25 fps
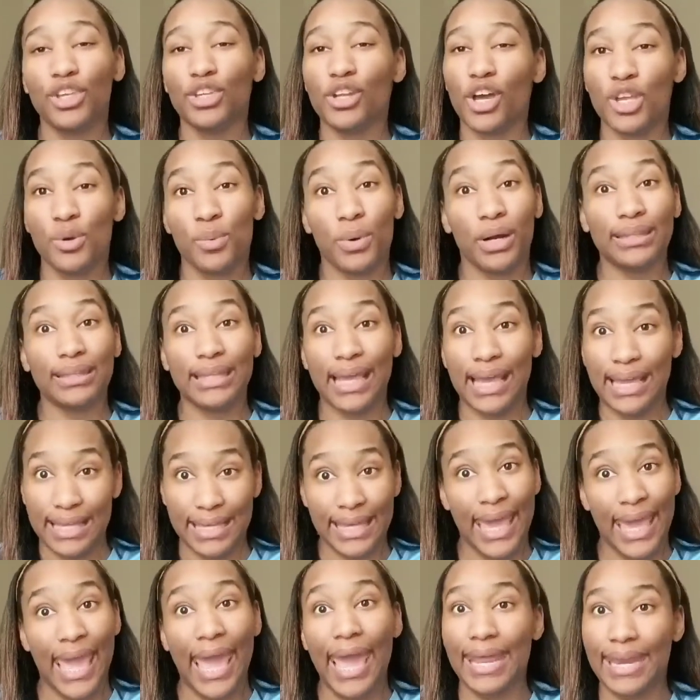You know you wanted that
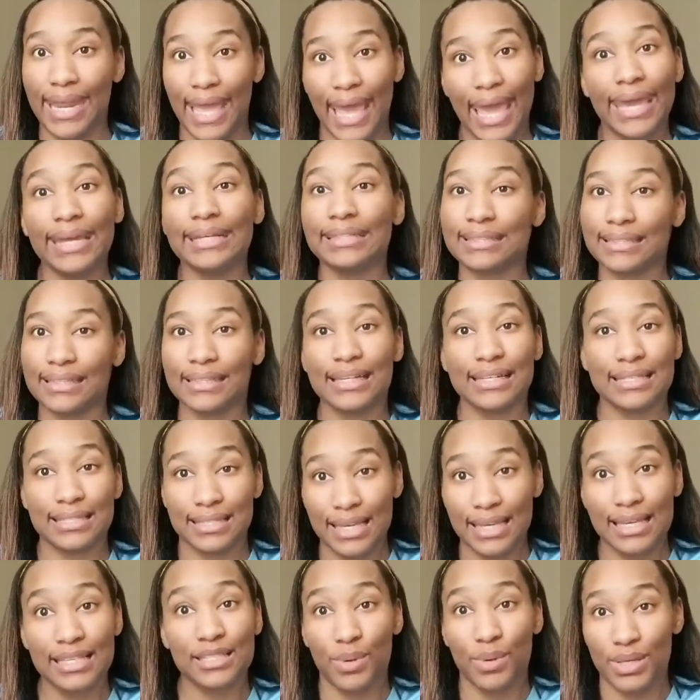cat eight because
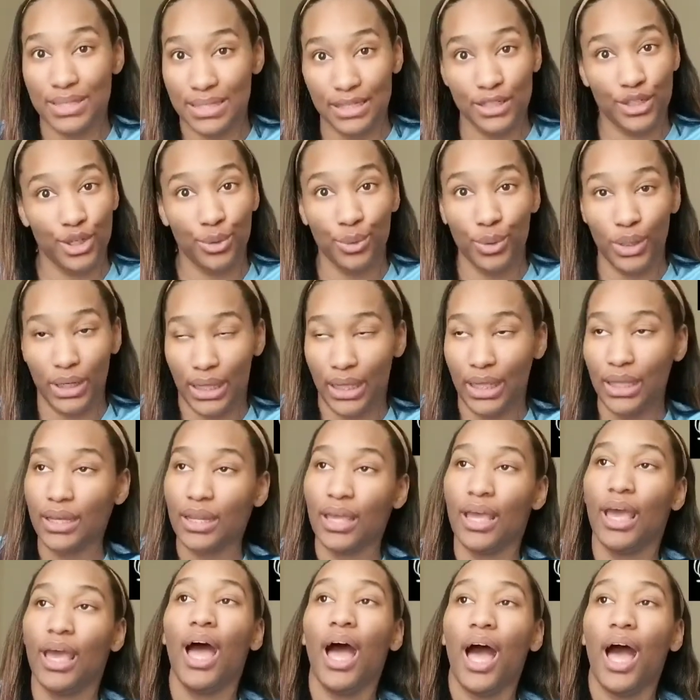C's wasn't doing it.